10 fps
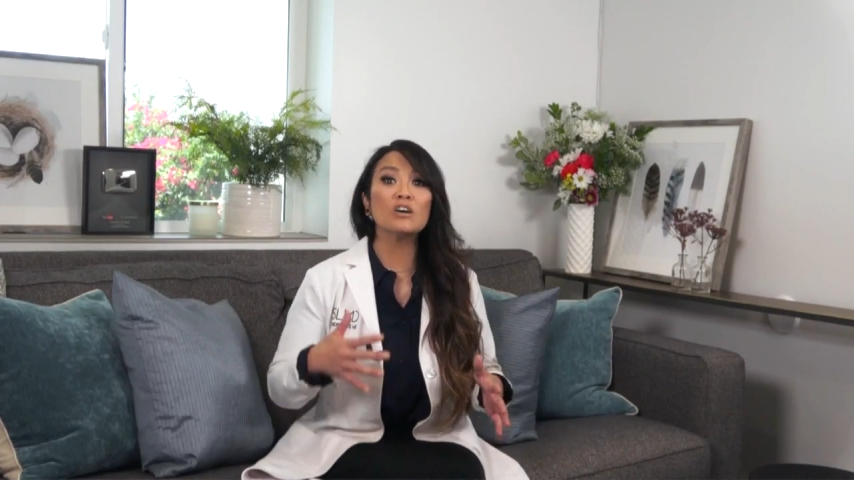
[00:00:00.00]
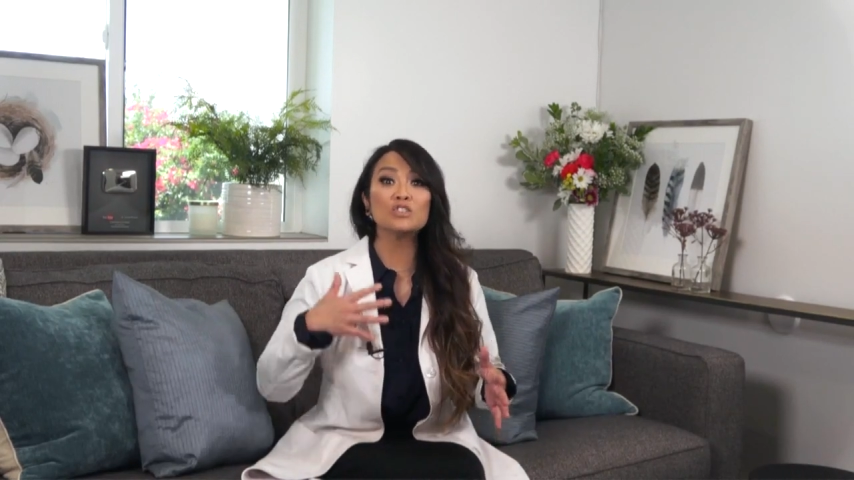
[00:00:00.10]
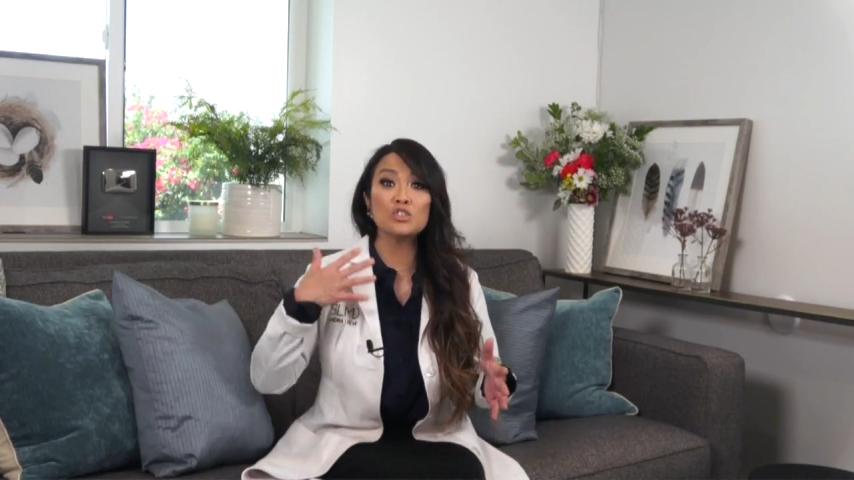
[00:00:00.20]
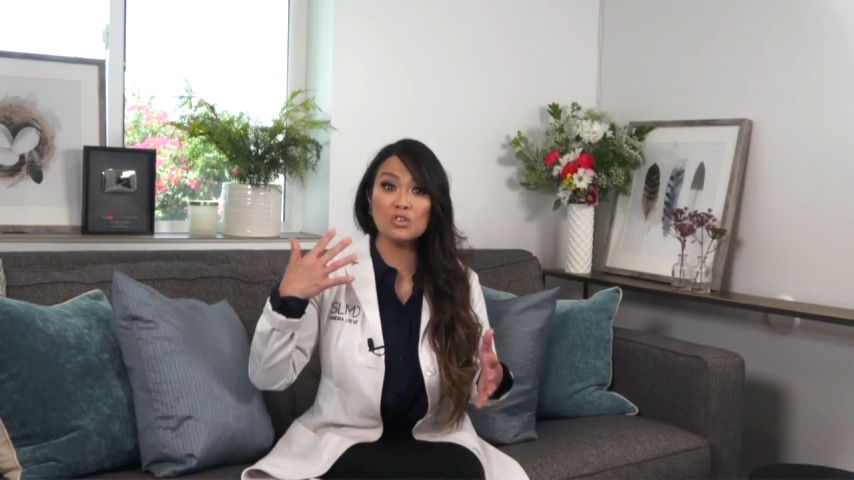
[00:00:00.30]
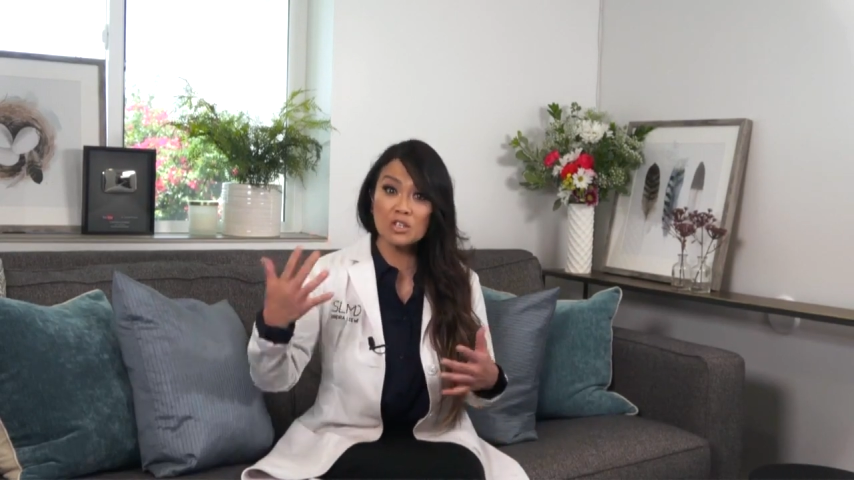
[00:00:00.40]

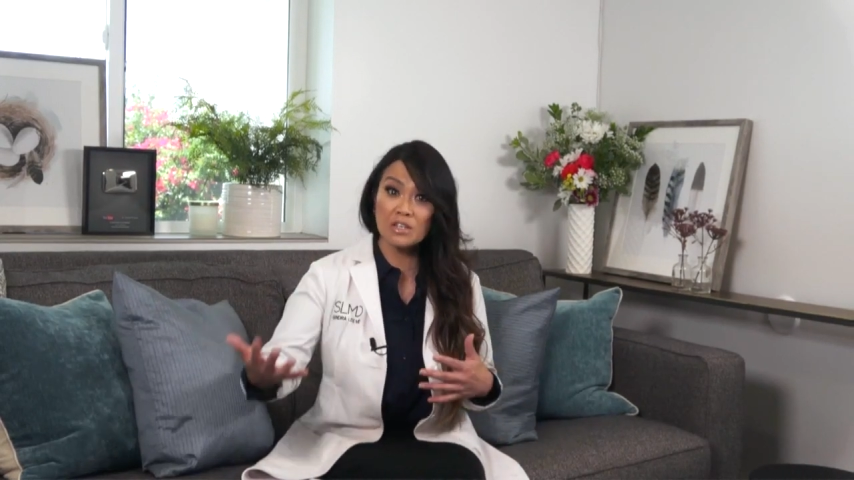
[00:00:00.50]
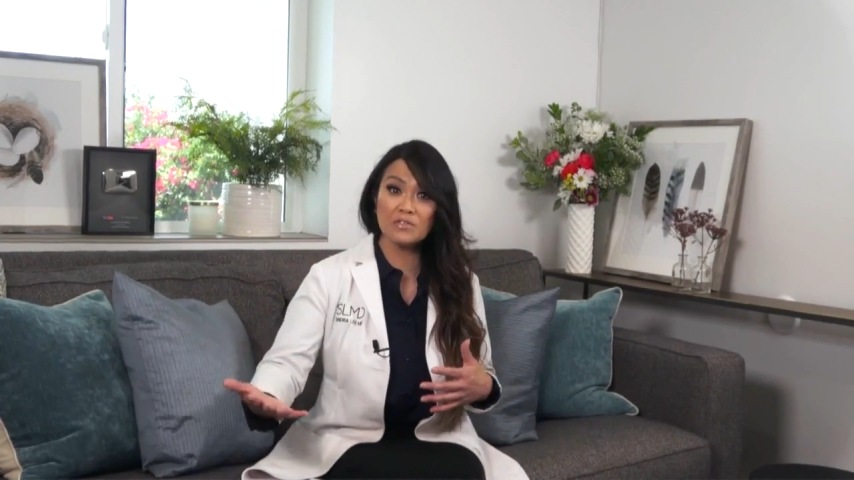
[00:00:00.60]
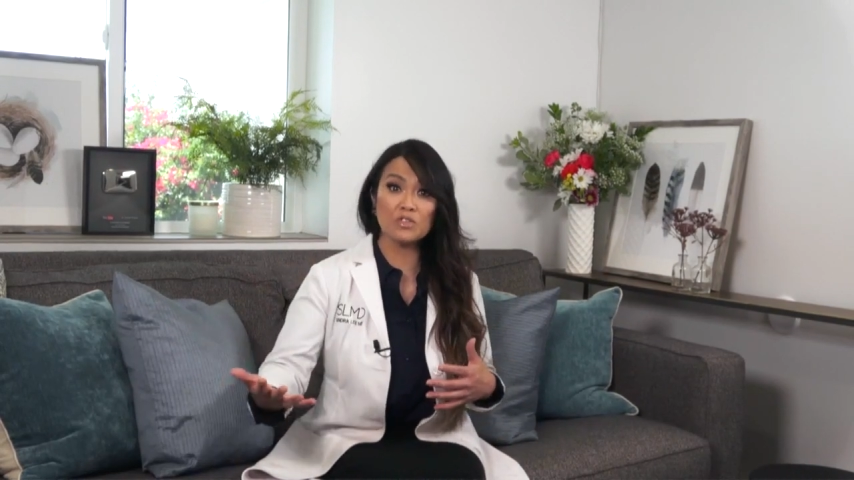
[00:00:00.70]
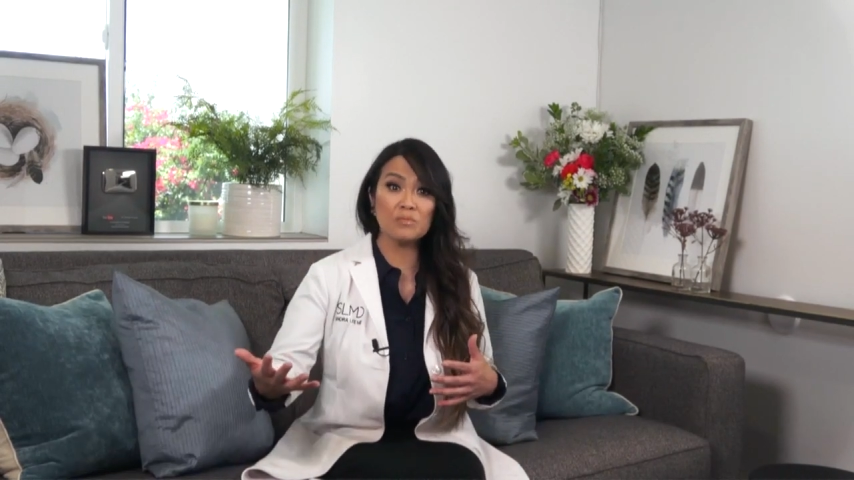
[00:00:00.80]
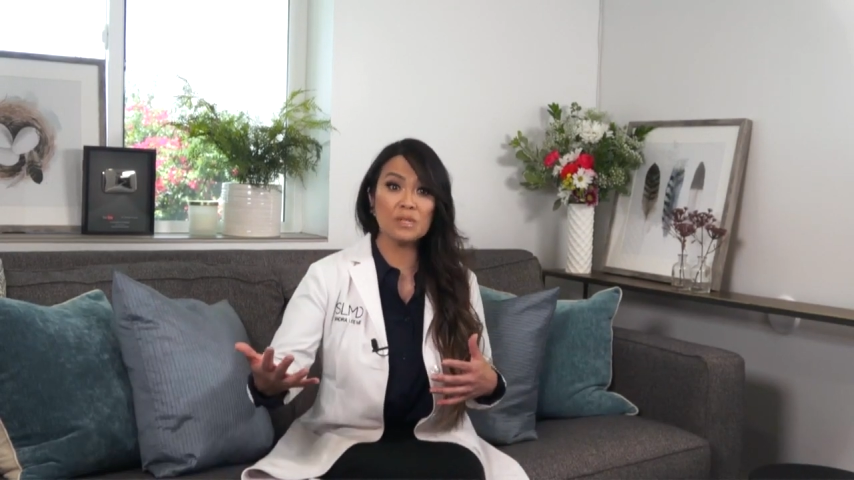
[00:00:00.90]

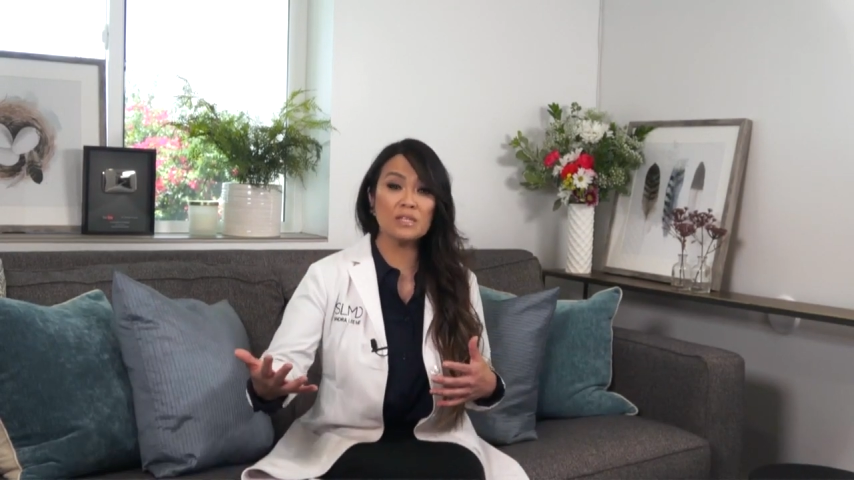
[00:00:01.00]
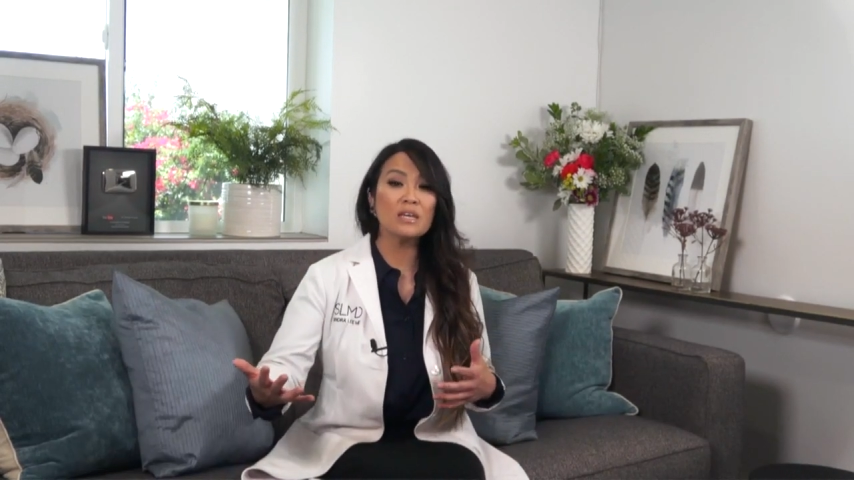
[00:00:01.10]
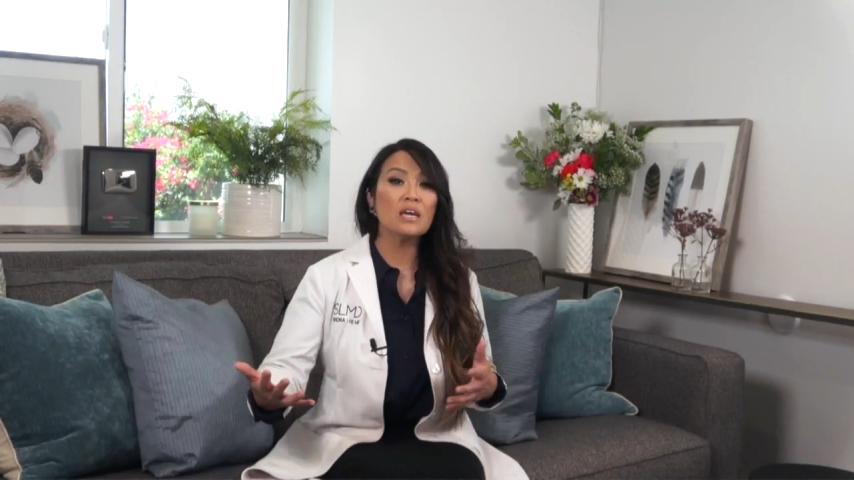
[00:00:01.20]
alternative treatment